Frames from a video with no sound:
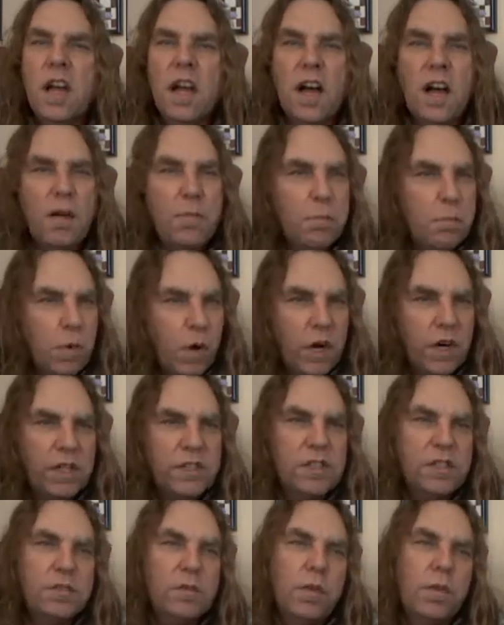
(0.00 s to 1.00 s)

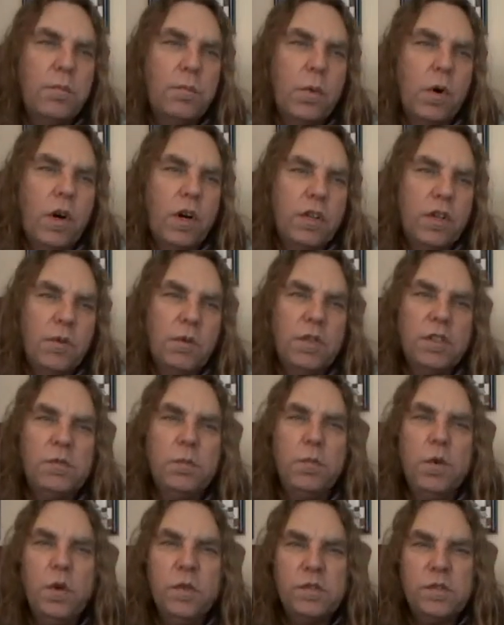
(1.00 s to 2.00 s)
merges with Mercury, which
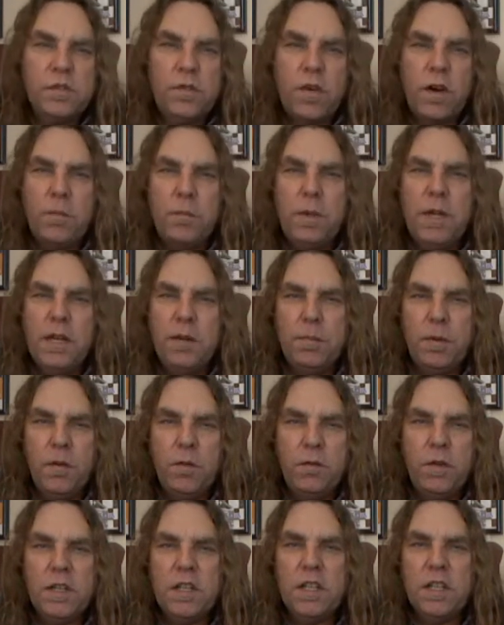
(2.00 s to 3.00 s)
moves from
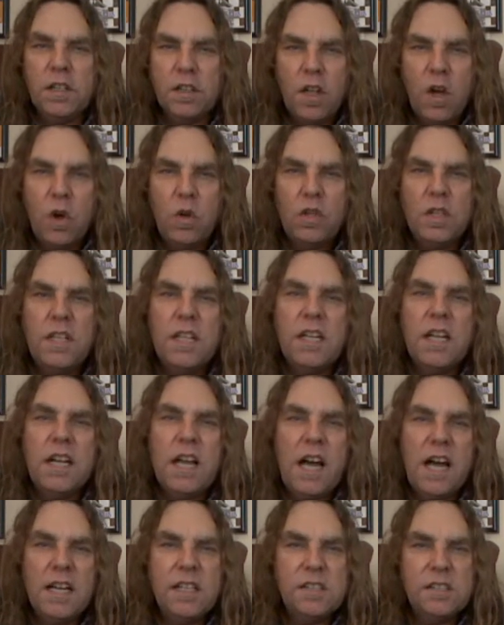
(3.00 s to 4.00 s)
people feeling lonely and
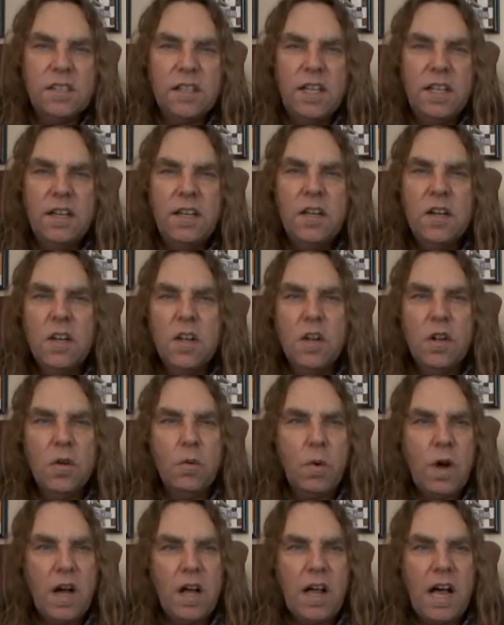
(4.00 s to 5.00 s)
isolated
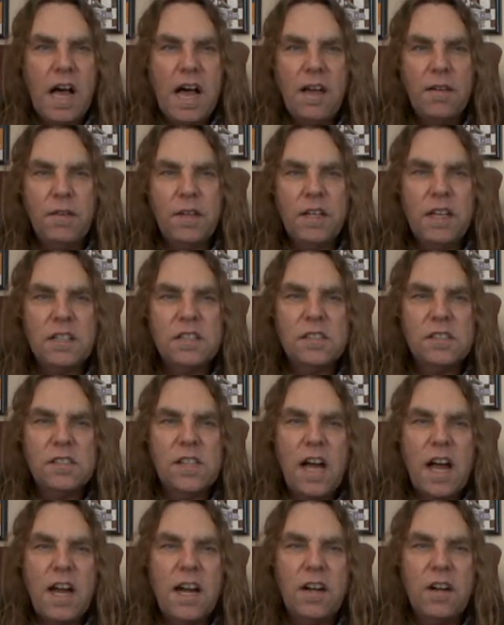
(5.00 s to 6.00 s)
while having a
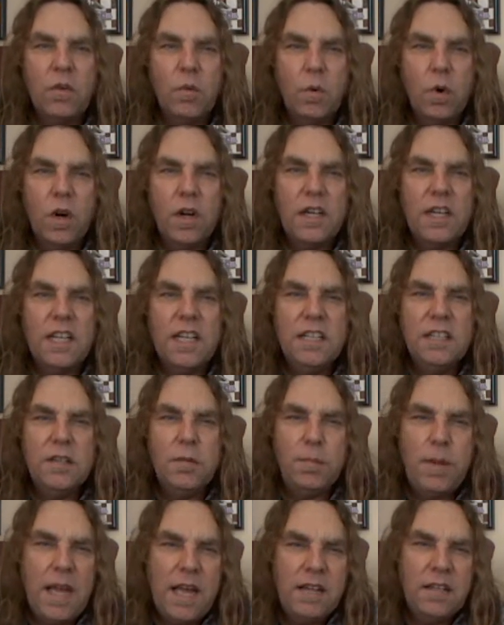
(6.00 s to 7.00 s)
desire to work
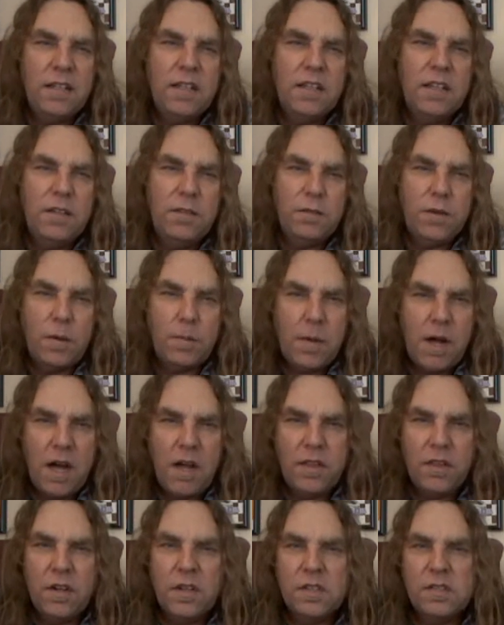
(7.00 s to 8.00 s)
independently from
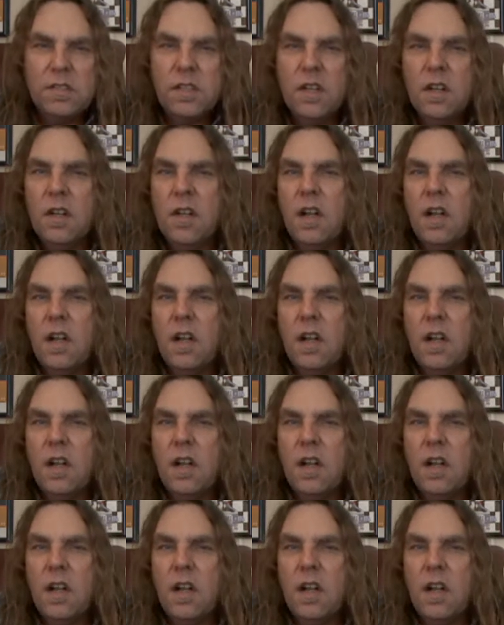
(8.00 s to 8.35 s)
others.